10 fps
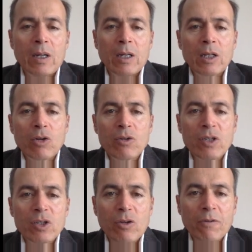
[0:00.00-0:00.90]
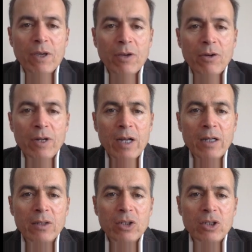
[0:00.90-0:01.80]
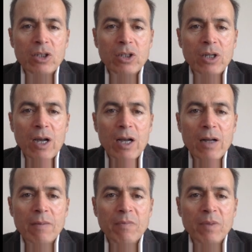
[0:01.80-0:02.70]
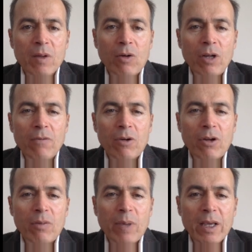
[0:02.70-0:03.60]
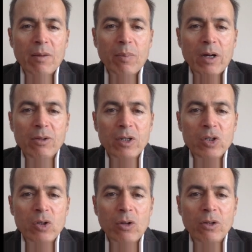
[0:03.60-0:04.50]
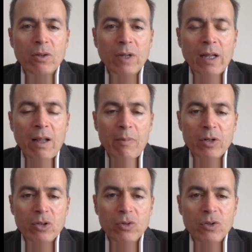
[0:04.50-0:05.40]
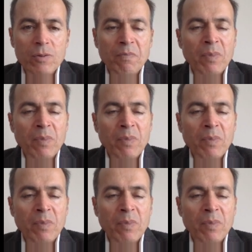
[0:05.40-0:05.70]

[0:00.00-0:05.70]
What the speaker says: It consists of quinoa, chia, olive oil, baking powder, salt, and lemon juice.